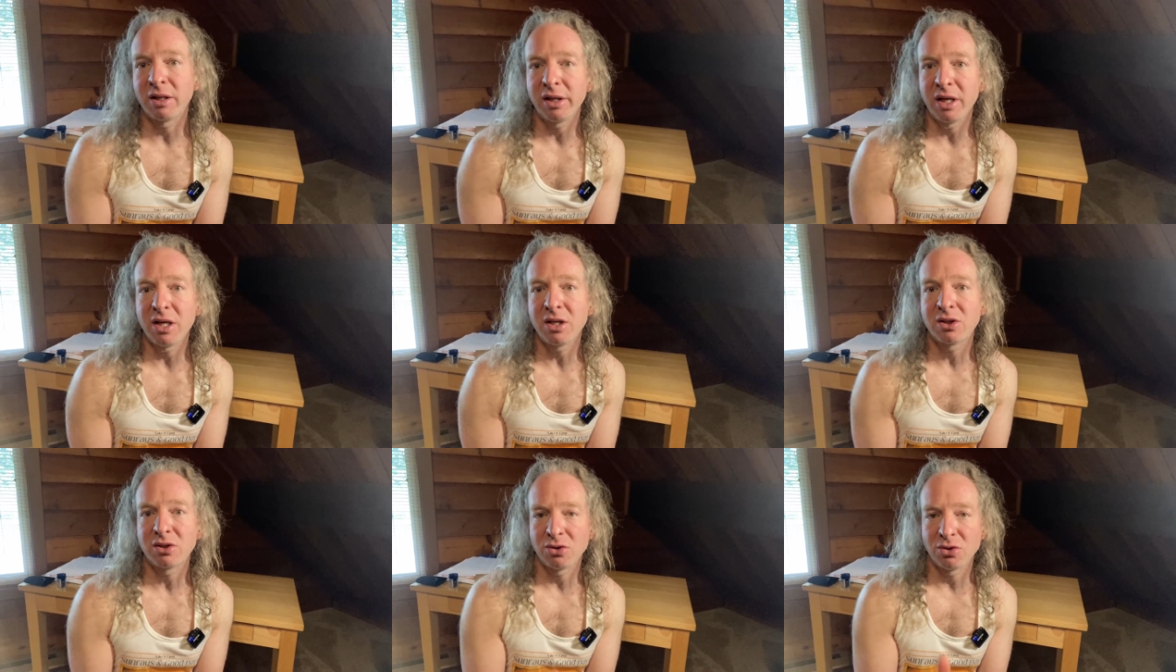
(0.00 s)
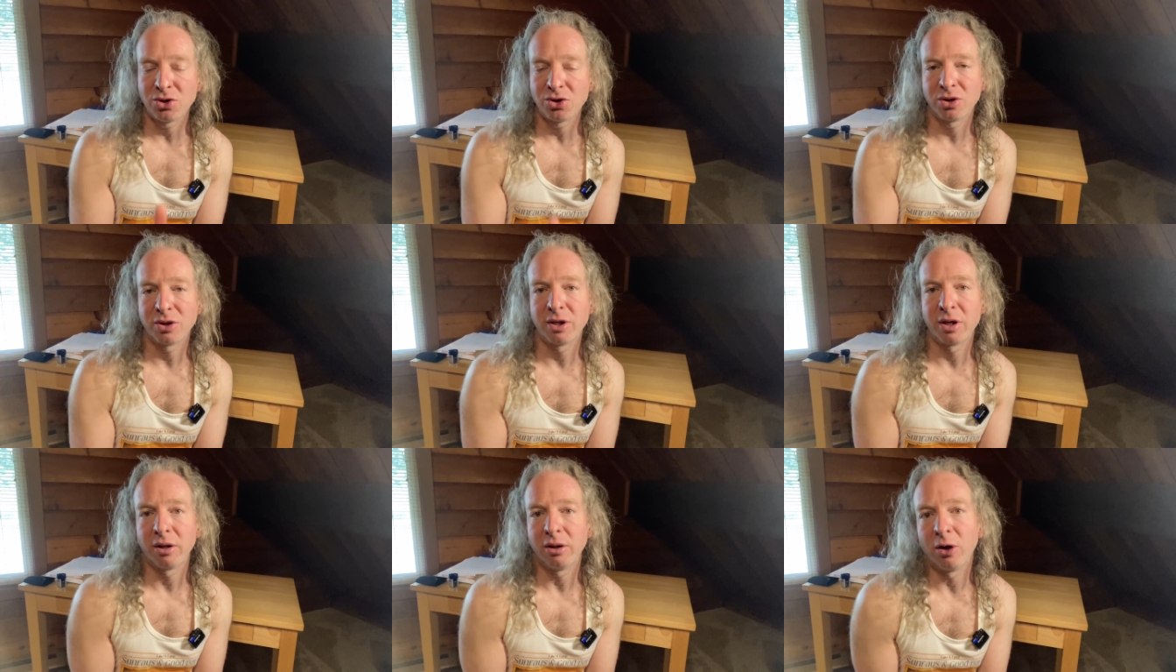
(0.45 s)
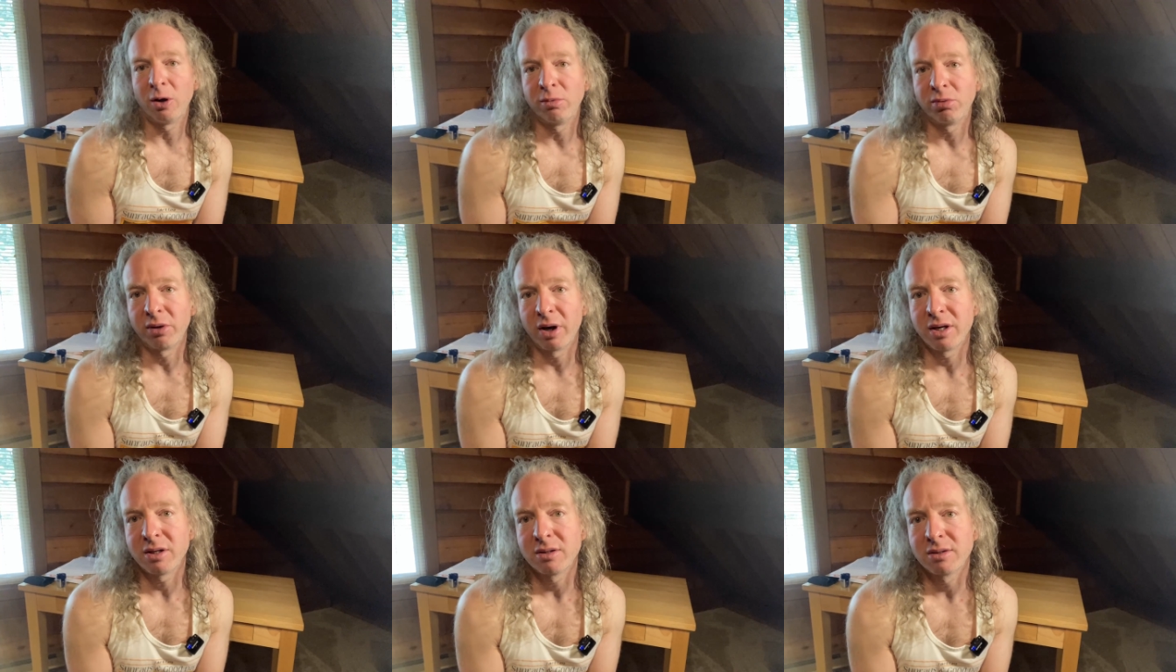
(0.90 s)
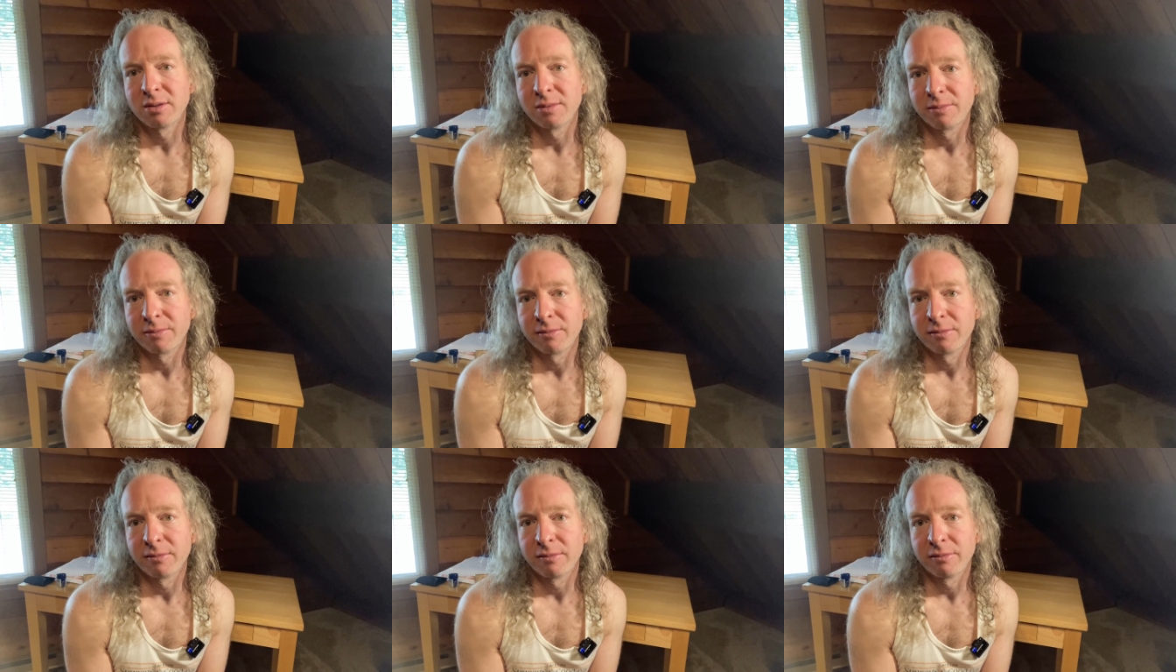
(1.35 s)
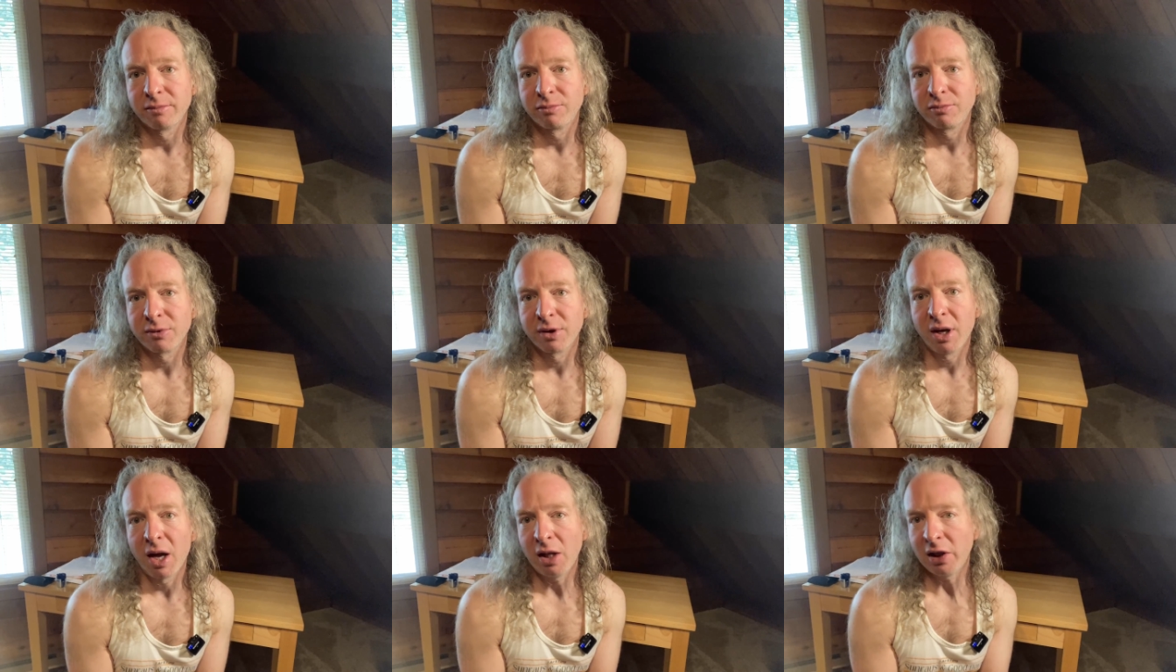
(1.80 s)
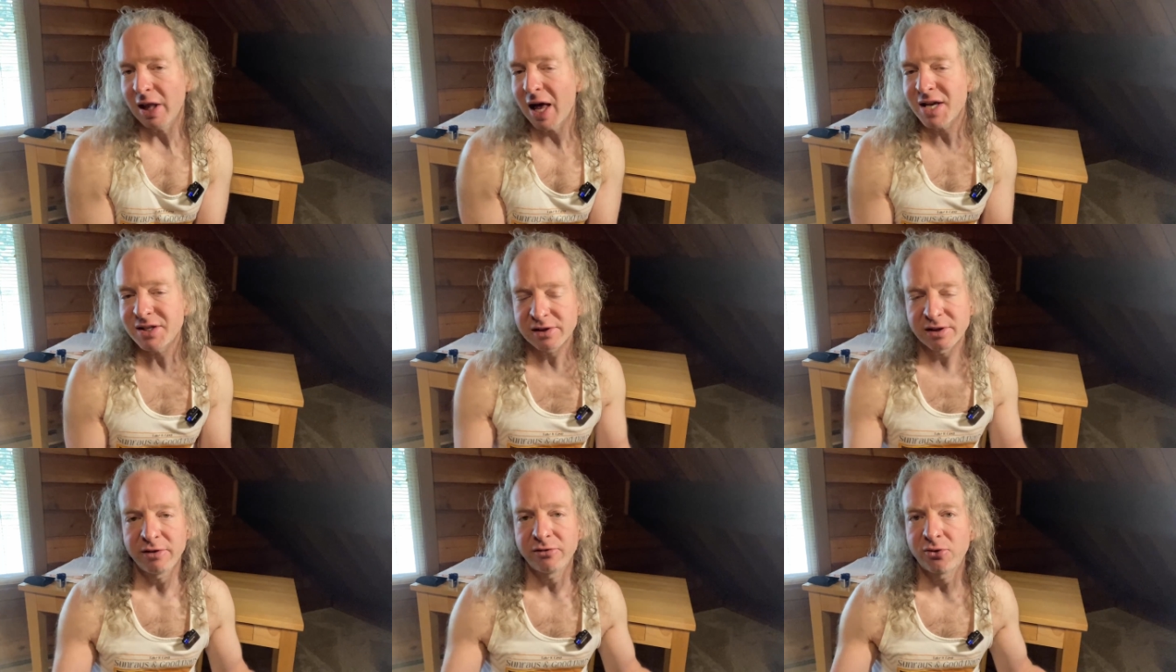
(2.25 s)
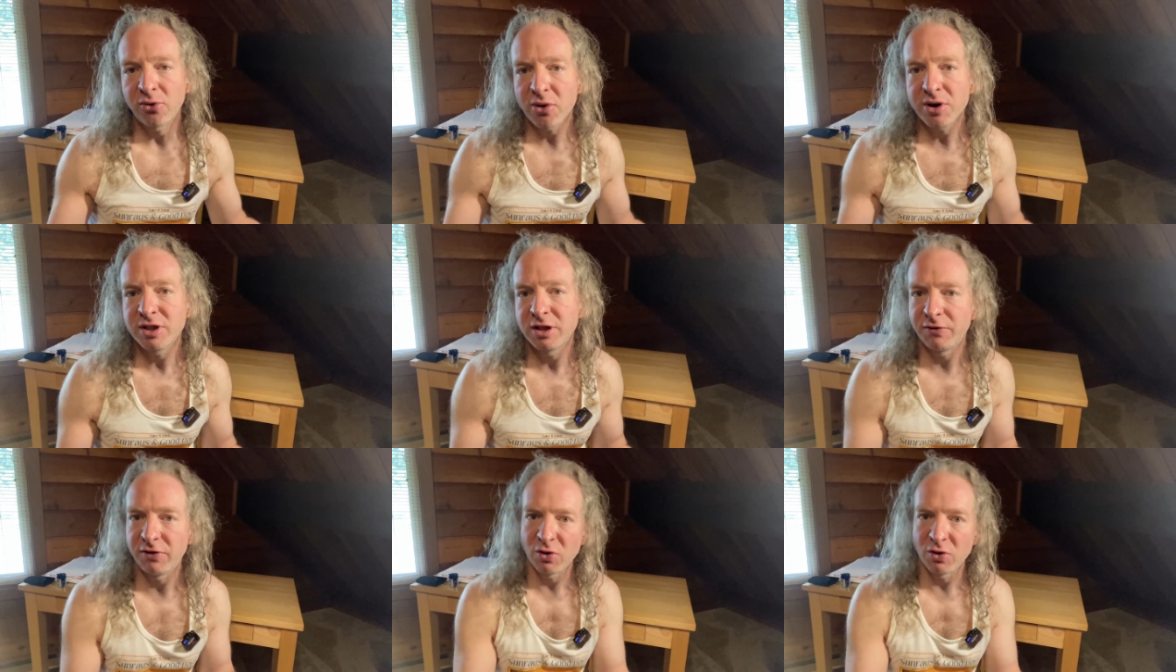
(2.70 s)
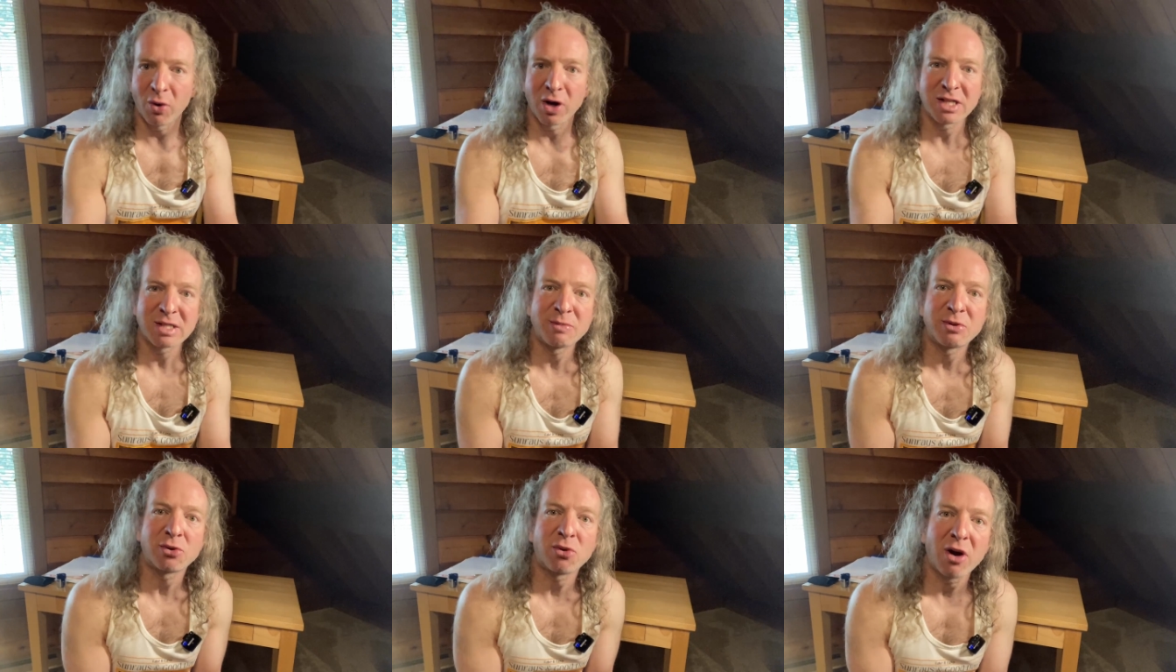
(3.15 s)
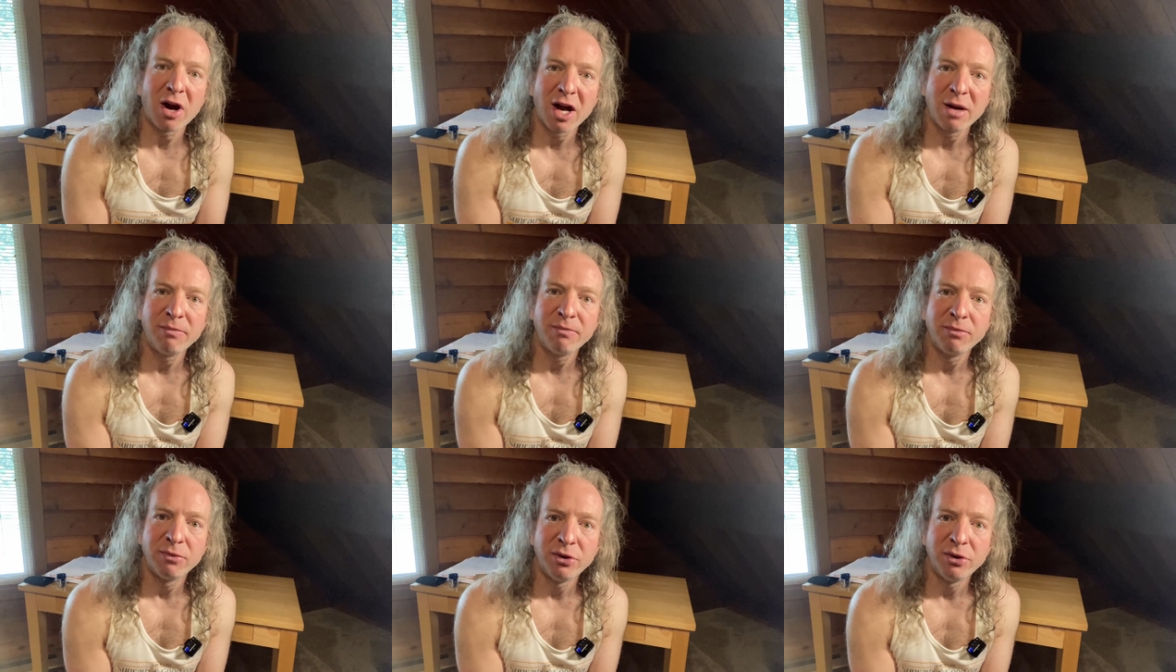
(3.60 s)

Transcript: links, you should get a low price. And lastly, of course, if you want to subscribe,